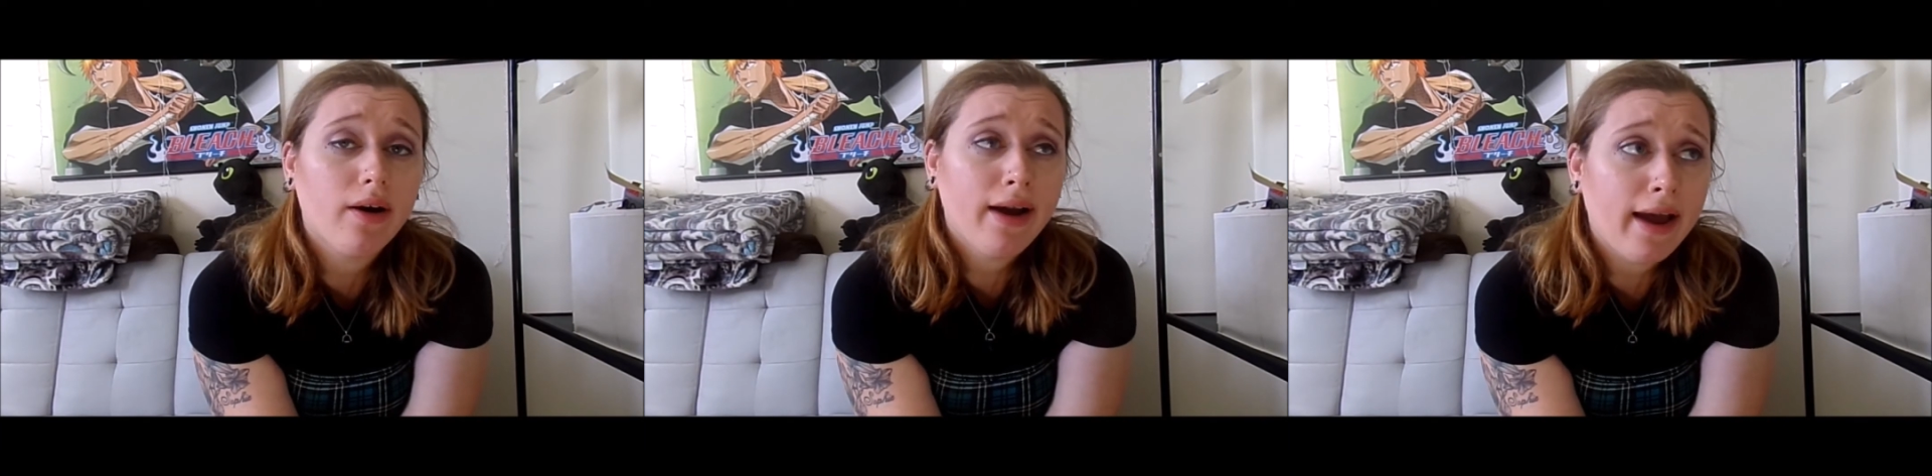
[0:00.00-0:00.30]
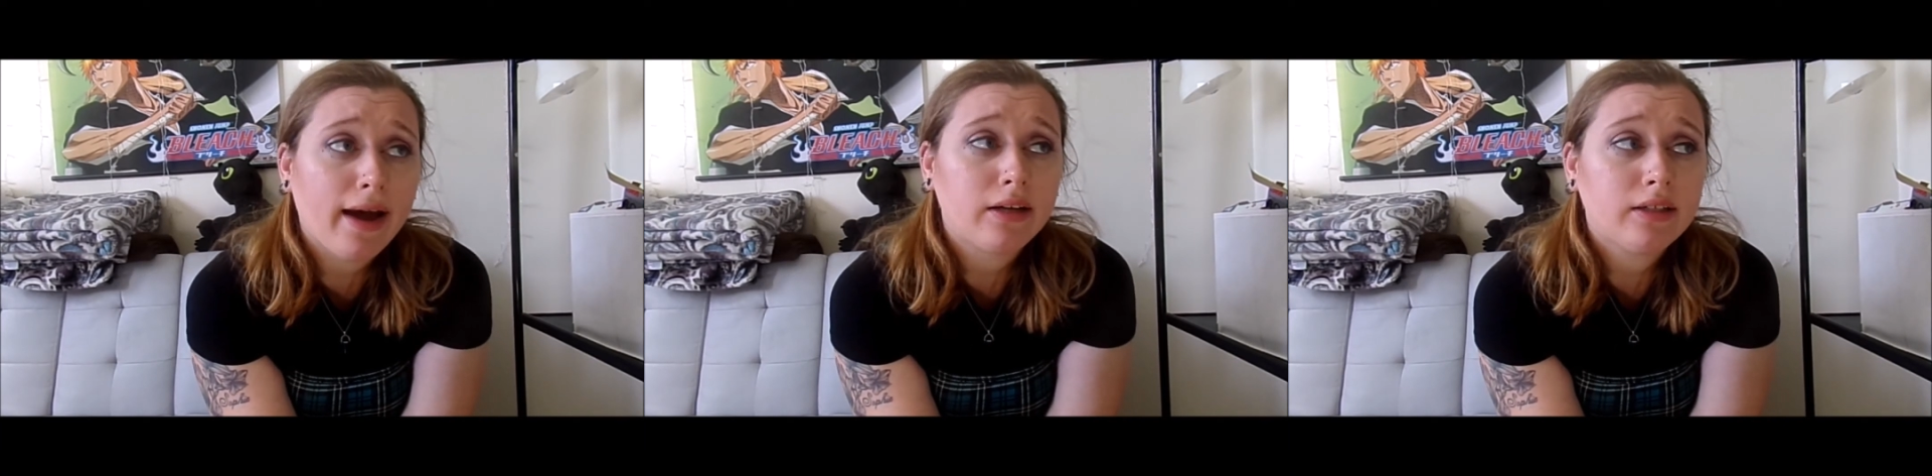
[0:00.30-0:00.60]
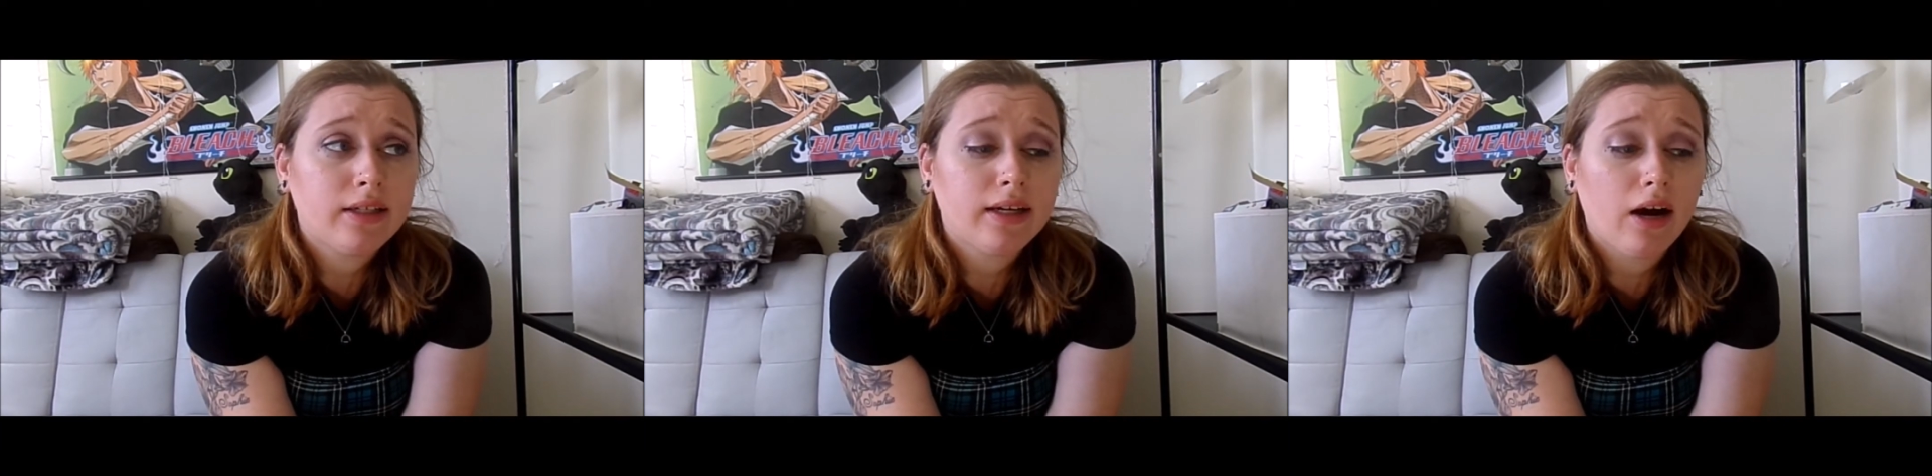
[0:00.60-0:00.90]
a hat.
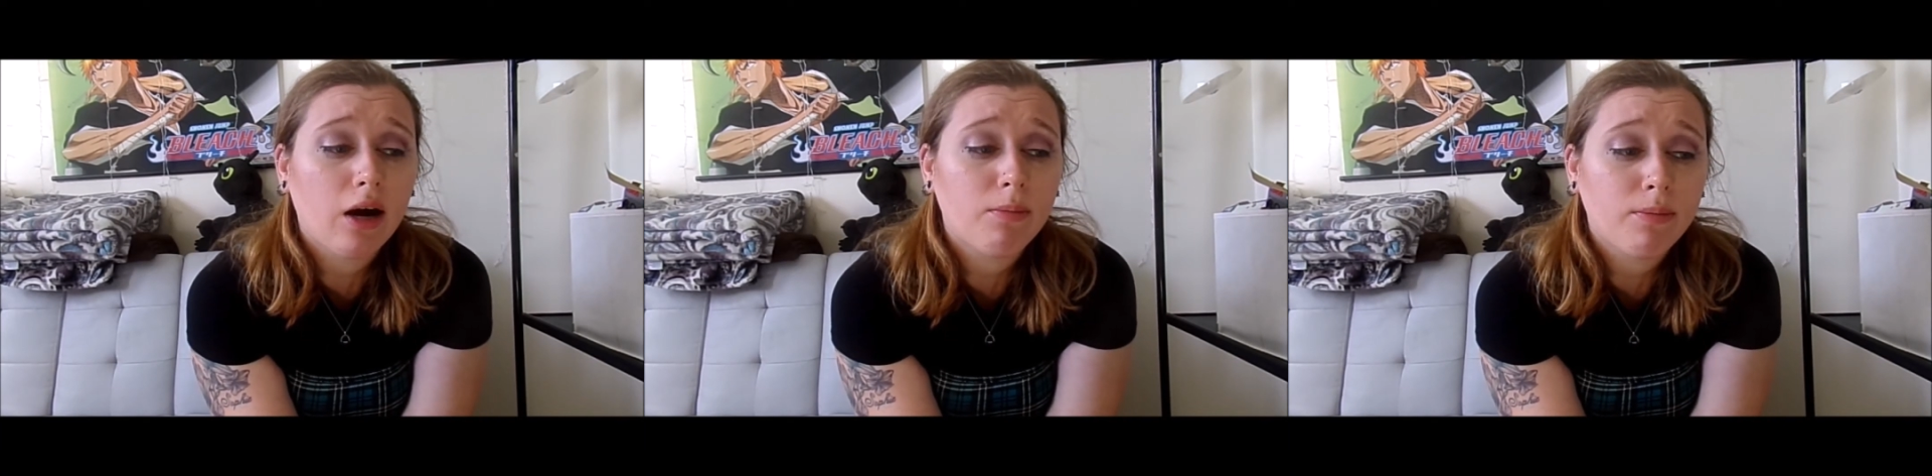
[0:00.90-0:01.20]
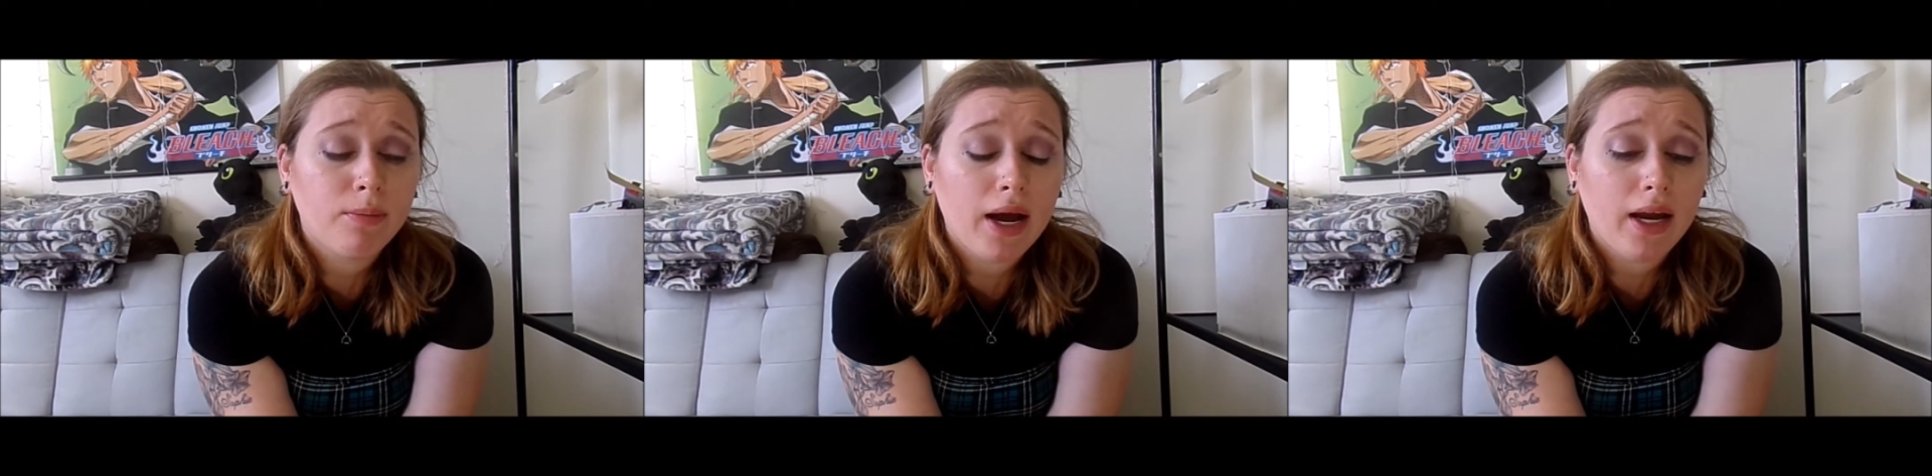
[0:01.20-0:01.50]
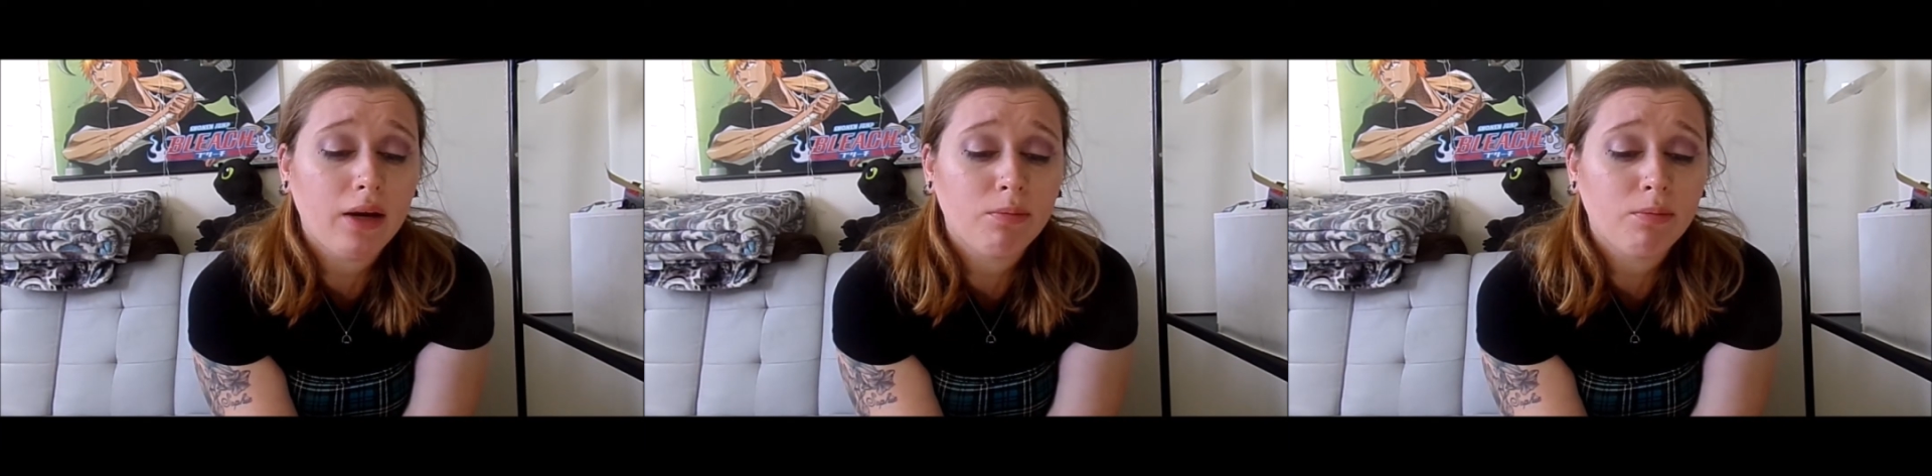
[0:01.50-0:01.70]
I'm a